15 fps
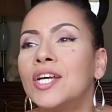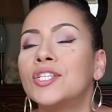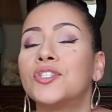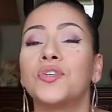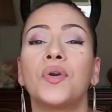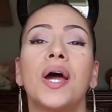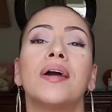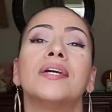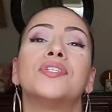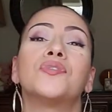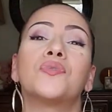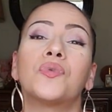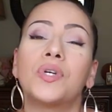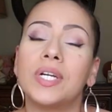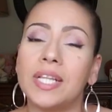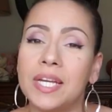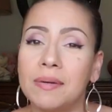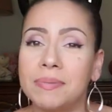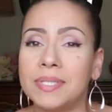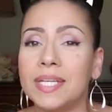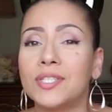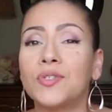So now he's really
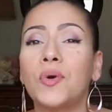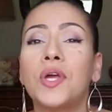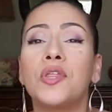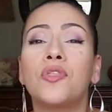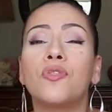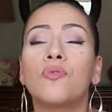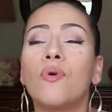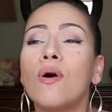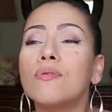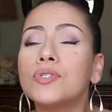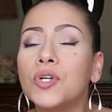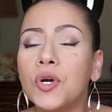upset, so he throws